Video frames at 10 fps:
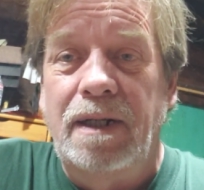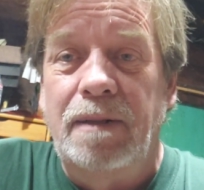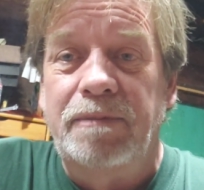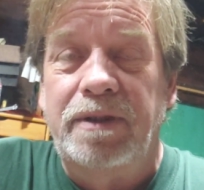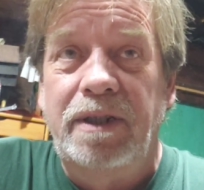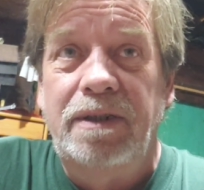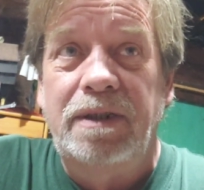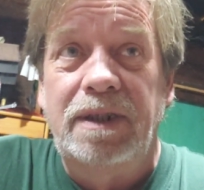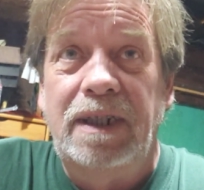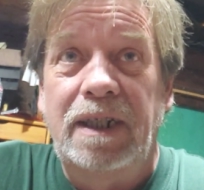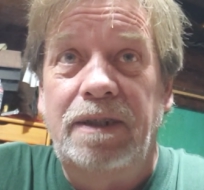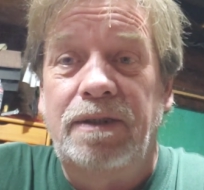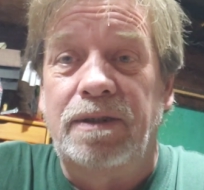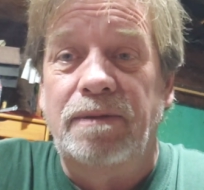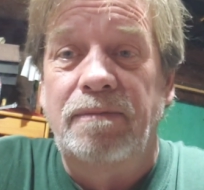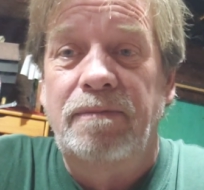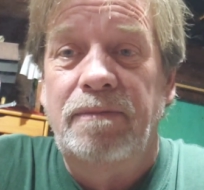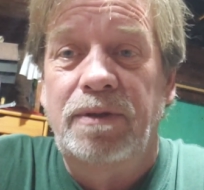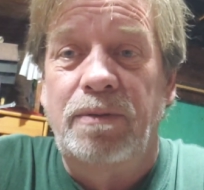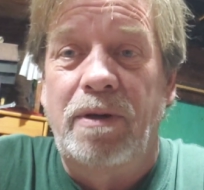I'm changing the engine,
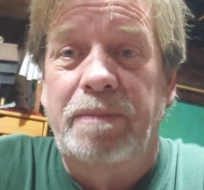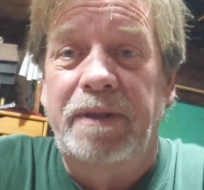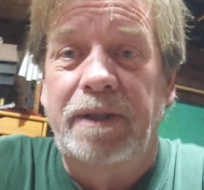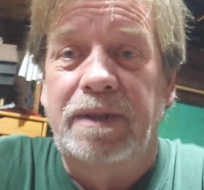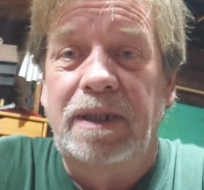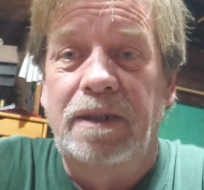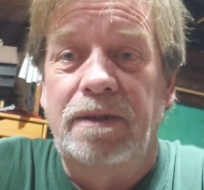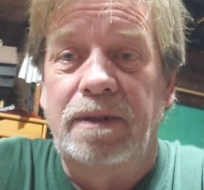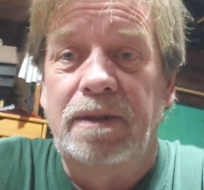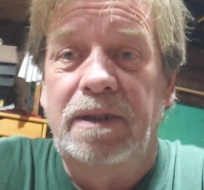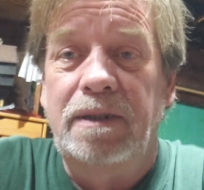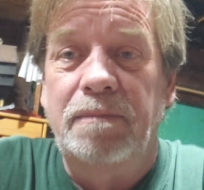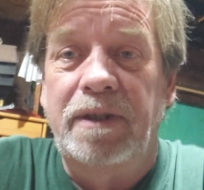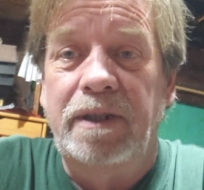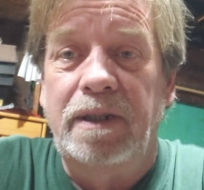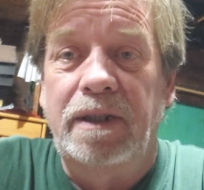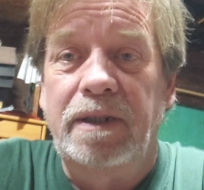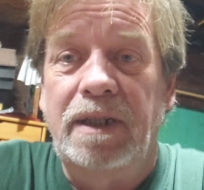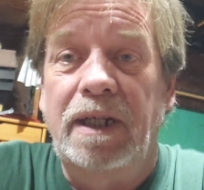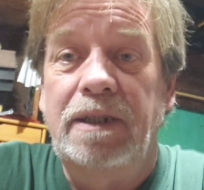swapping out the engine in my
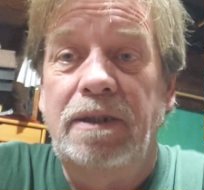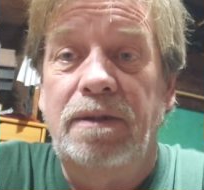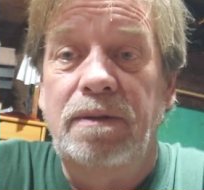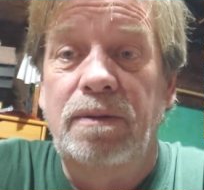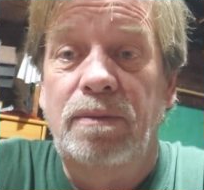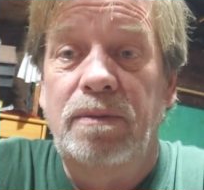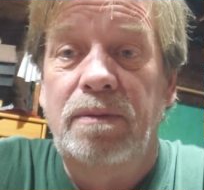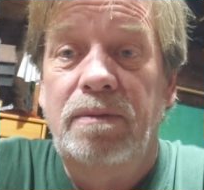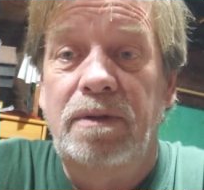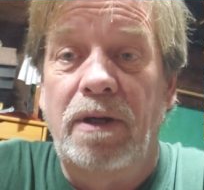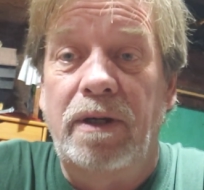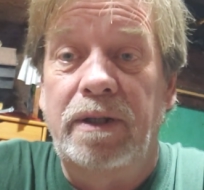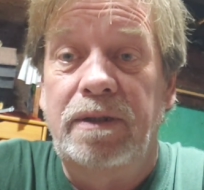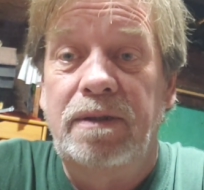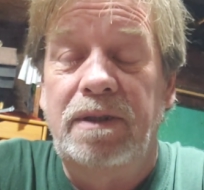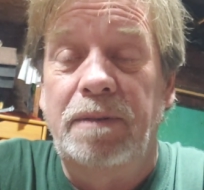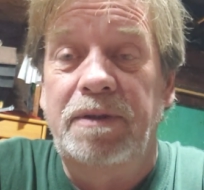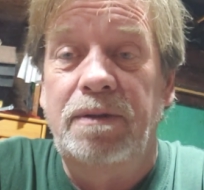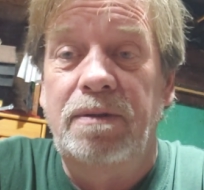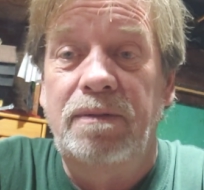92 Dodge
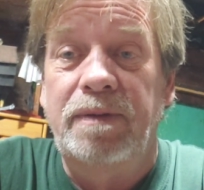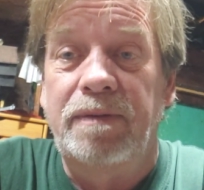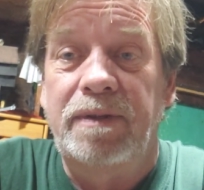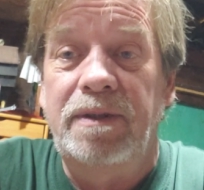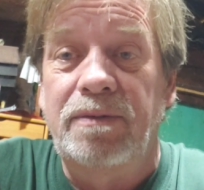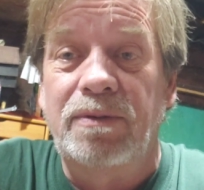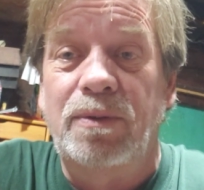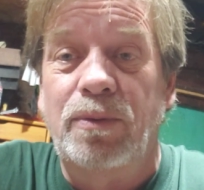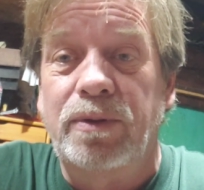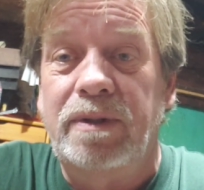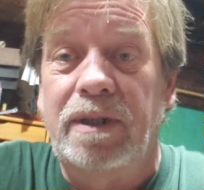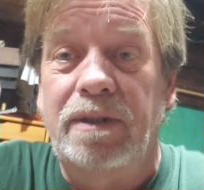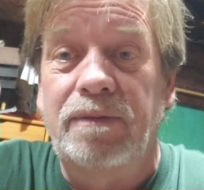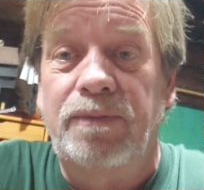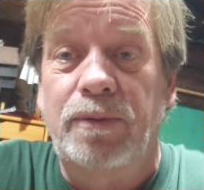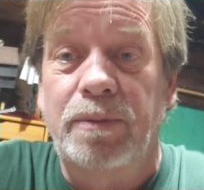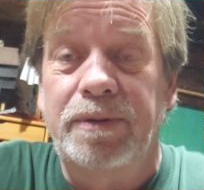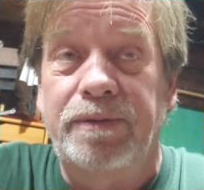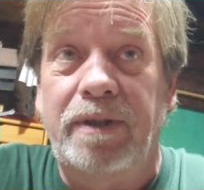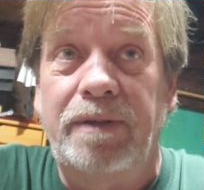W250 3/4 ton
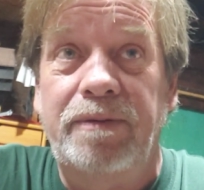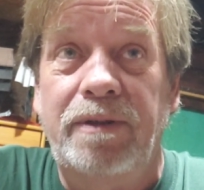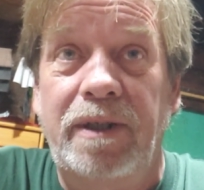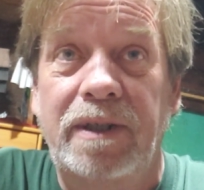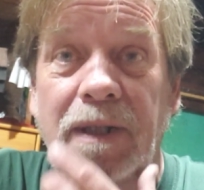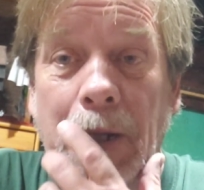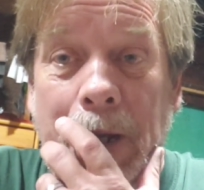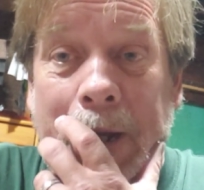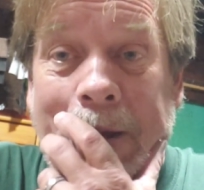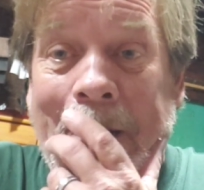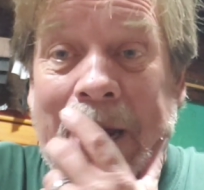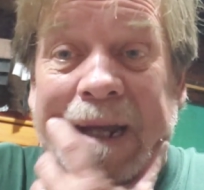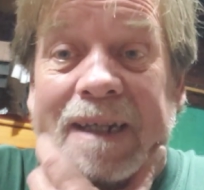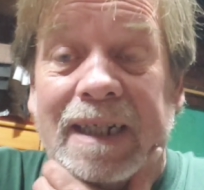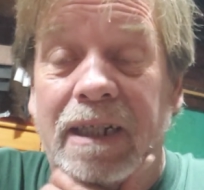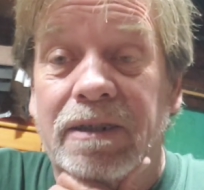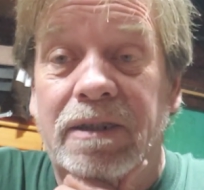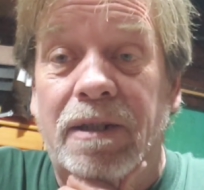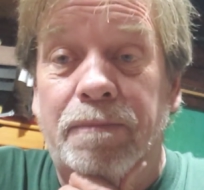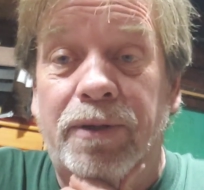four-wheel drive truck. The
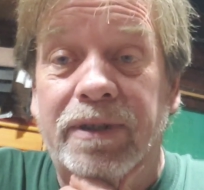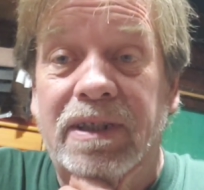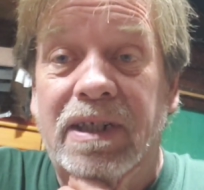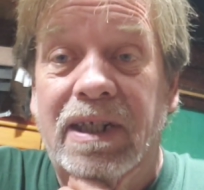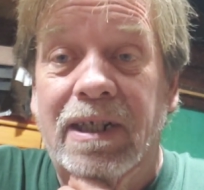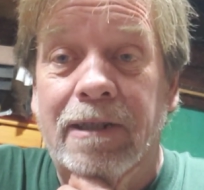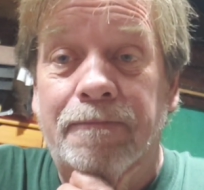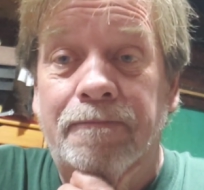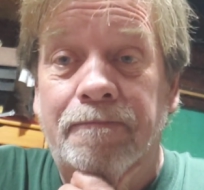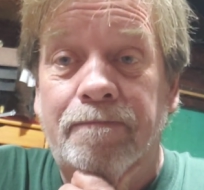engine I'm putting in